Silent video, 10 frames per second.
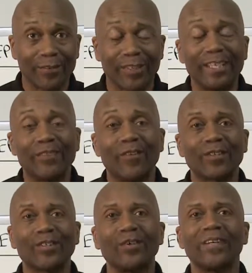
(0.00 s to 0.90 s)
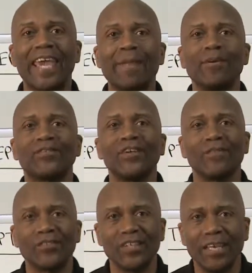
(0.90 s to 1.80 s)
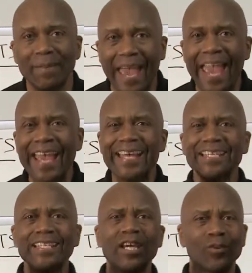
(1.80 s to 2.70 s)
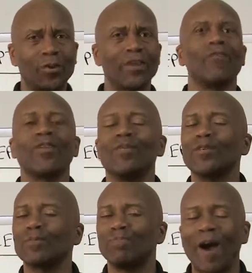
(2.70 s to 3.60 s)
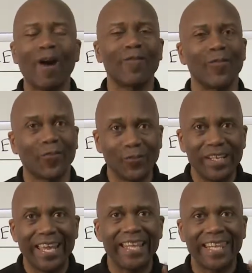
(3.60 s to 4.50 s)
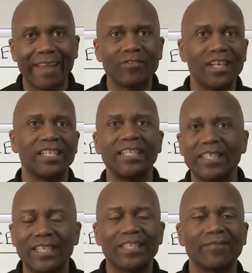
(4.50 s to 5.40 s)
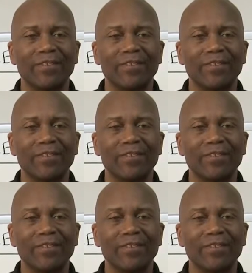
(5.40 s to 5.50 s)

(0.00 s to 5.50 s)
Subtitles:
of Laser Focused Learning Academy on Self-Esteem, and creator of one of the most powerful 3-day life-changing intensives